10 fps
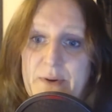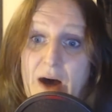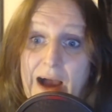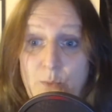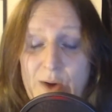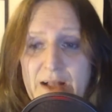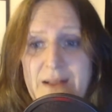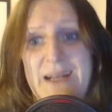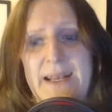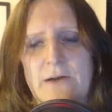but I
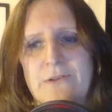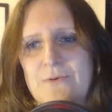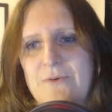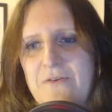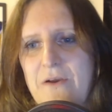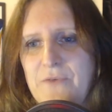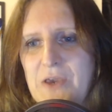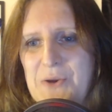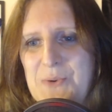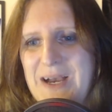will, and I'll do a
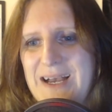review.